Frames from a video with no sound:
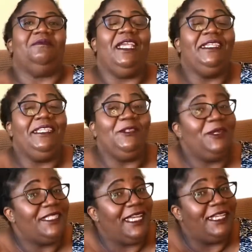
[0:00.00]
And he
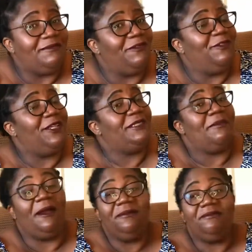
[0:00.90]
knows that before his mom